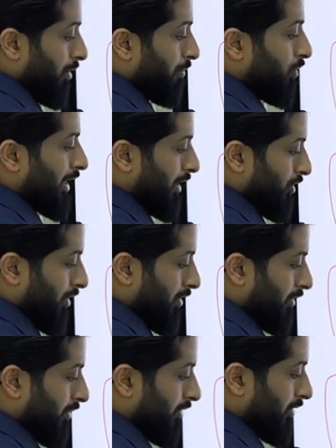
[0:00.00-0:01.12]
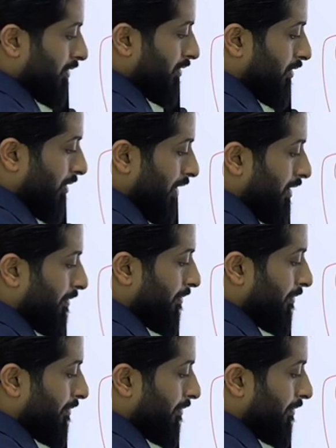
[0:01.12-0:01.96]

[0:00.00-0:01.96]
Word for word: Potential, right?